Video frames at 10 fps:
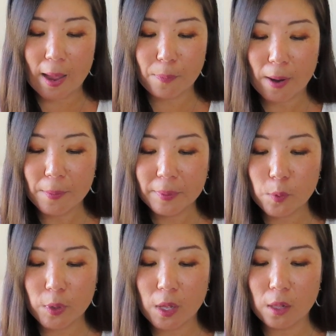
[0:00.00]
I probably
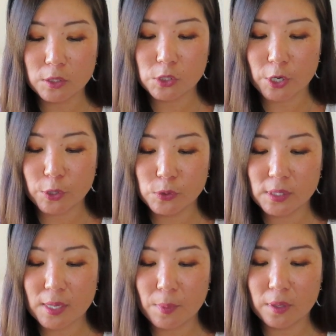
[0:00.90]
will start
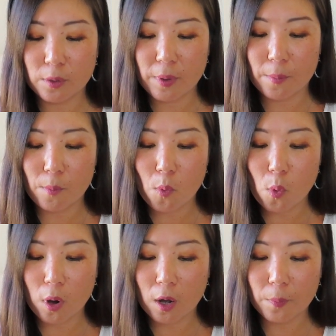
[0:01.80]
using them a little bit
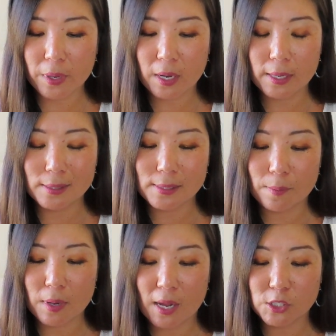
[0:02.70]
more because
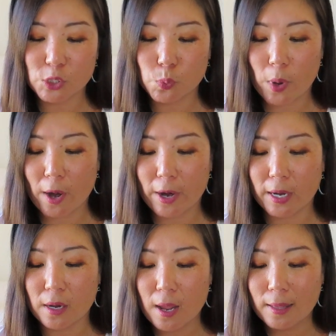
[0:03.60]
I'm not just
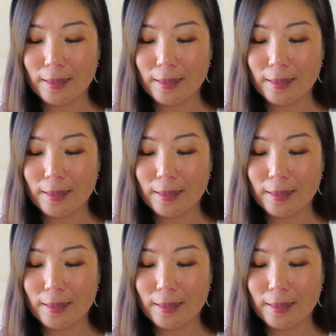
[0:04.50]
wearing